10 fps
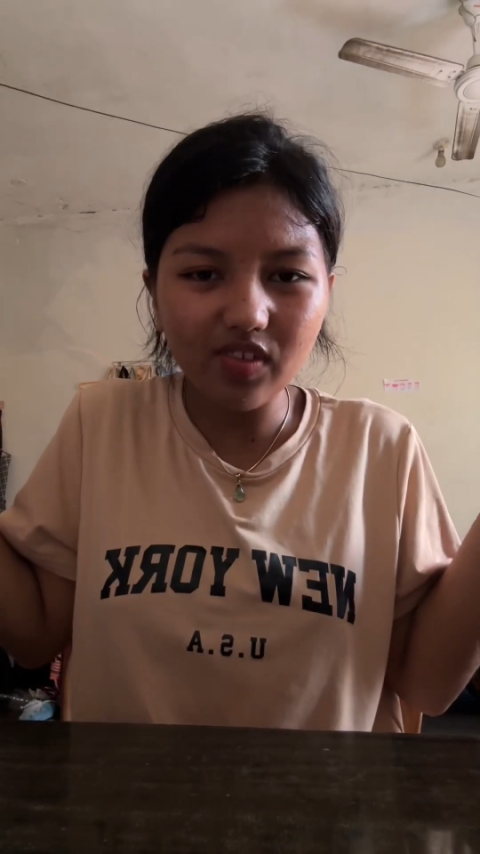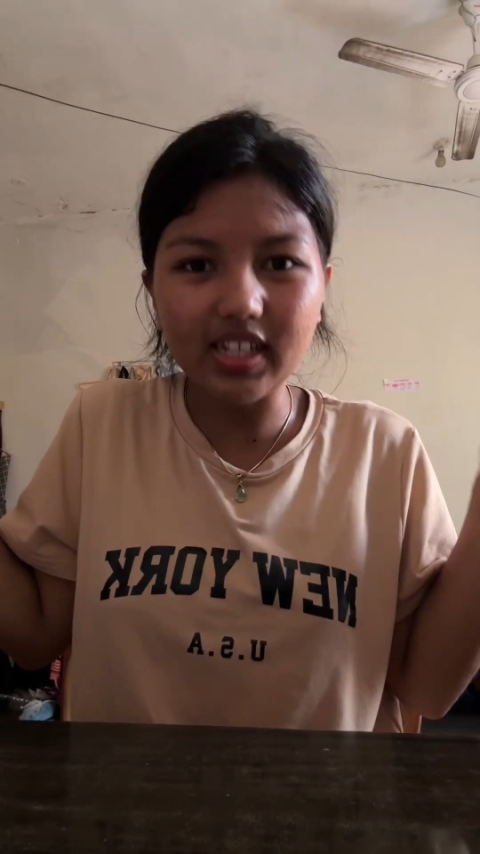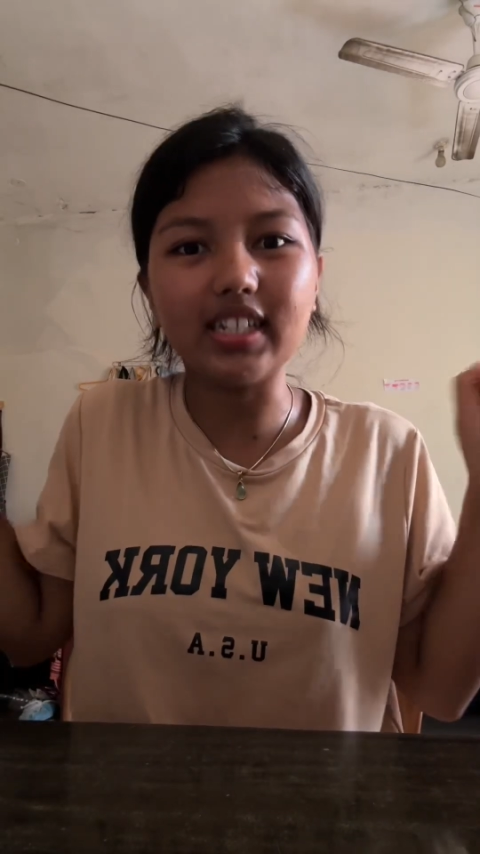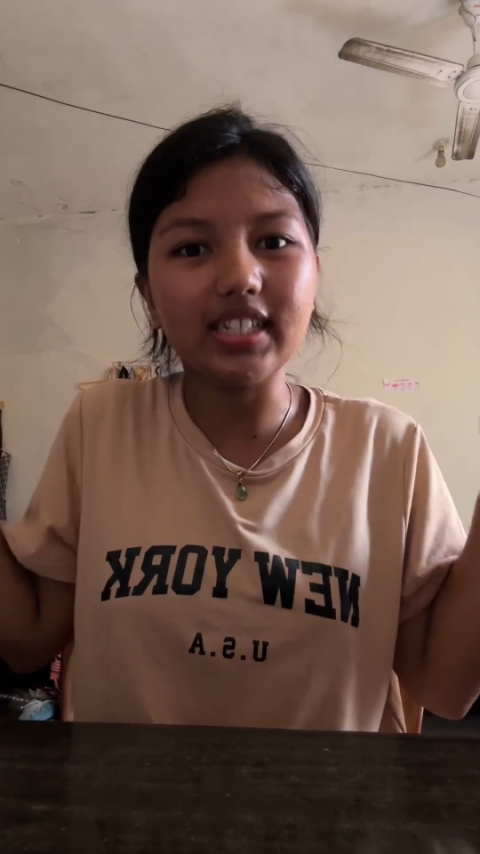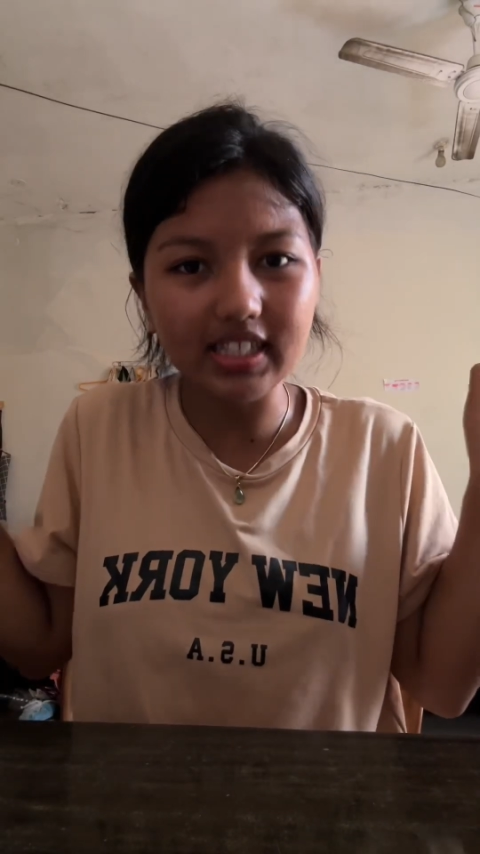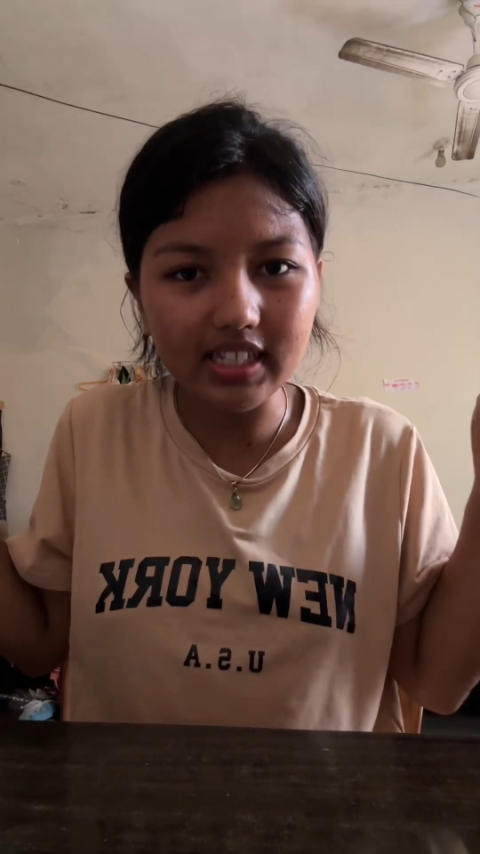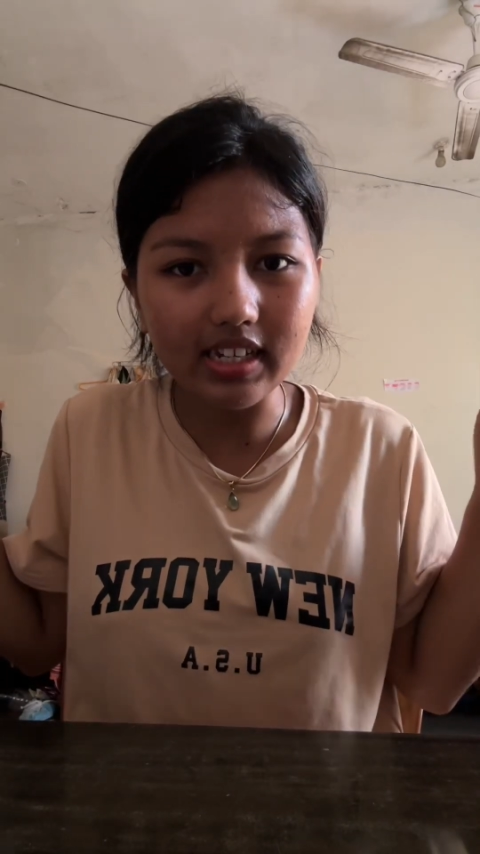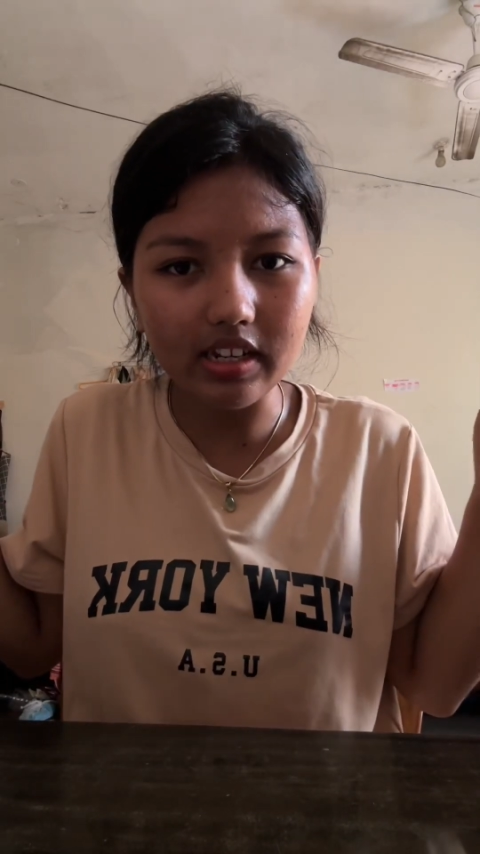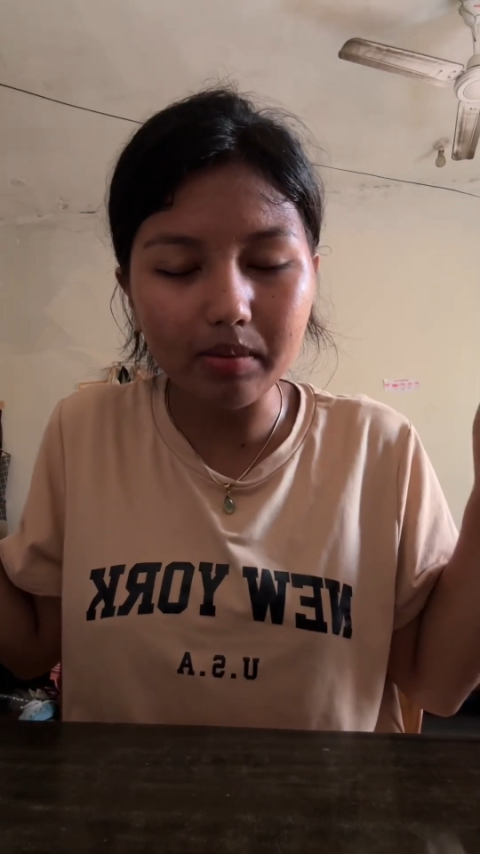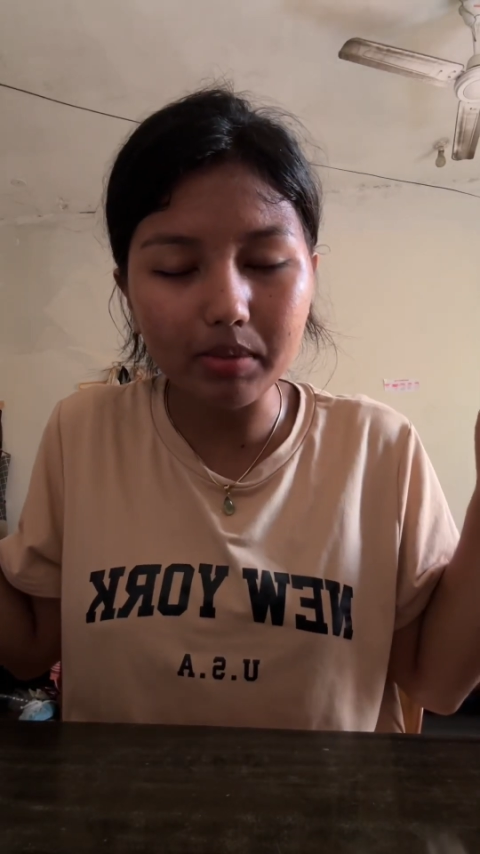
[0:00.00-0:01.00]
in the
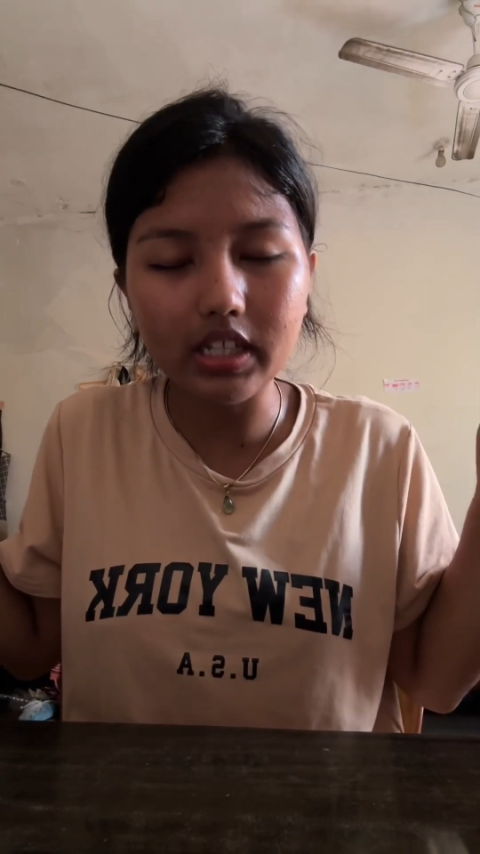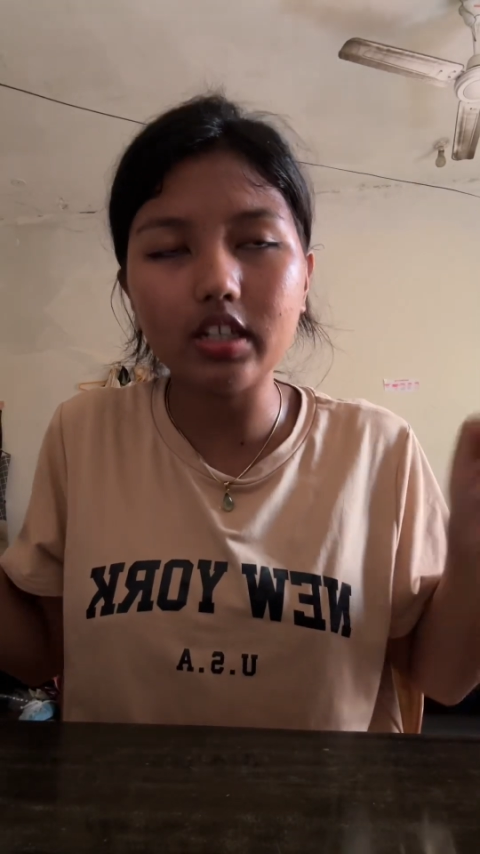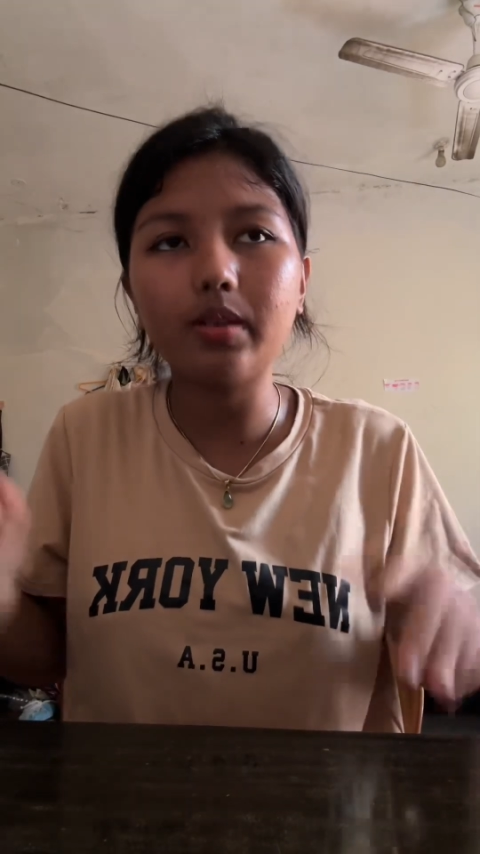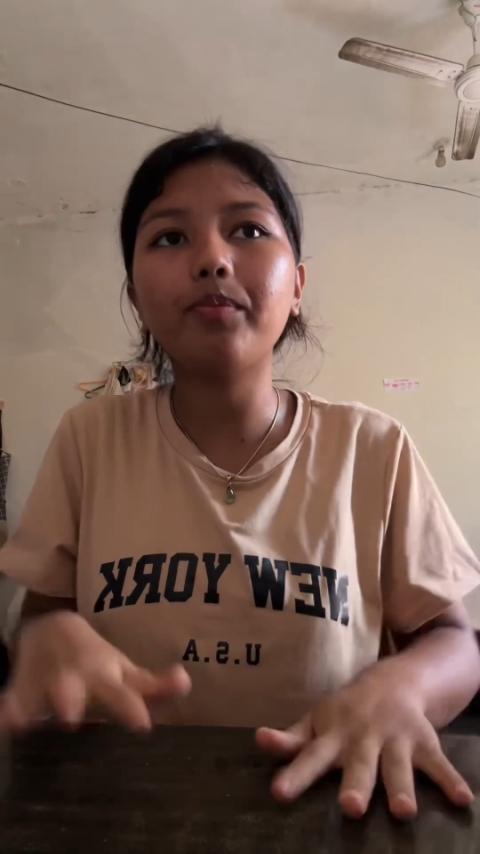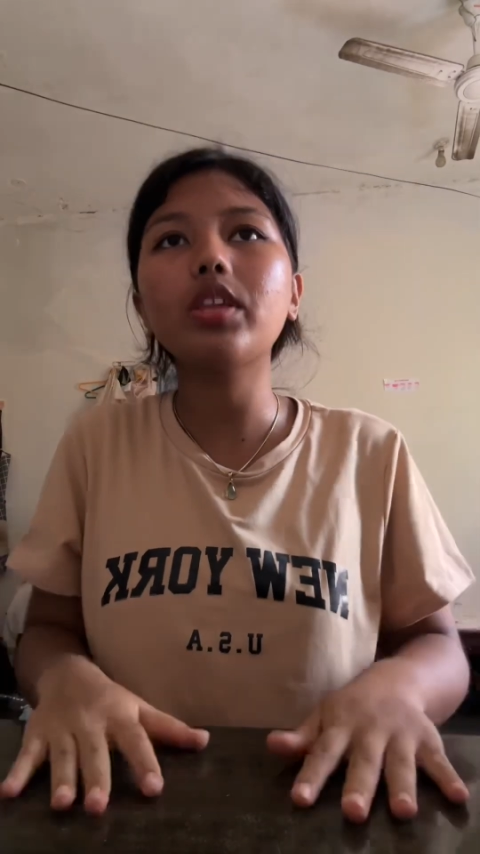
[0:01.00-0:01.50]
intestinal epithelium.